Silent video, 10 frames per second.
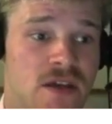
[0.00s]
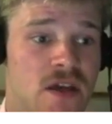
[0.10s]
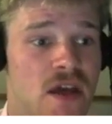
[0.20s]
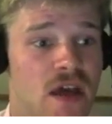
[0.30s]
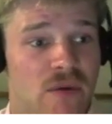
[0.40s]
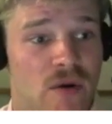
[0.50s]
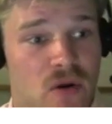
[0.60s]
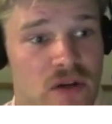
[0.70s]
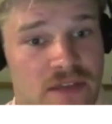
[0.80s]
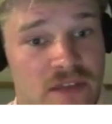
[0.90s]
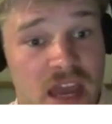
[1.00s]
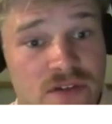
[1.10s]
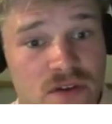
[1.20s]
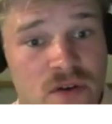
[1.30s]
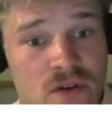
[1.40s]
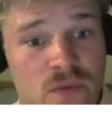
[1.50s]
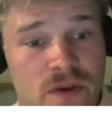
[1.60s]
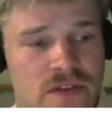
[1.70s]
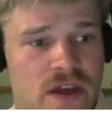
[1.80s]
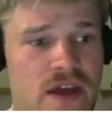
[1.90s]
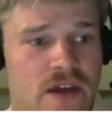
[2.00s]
And we're modeling the aerosol with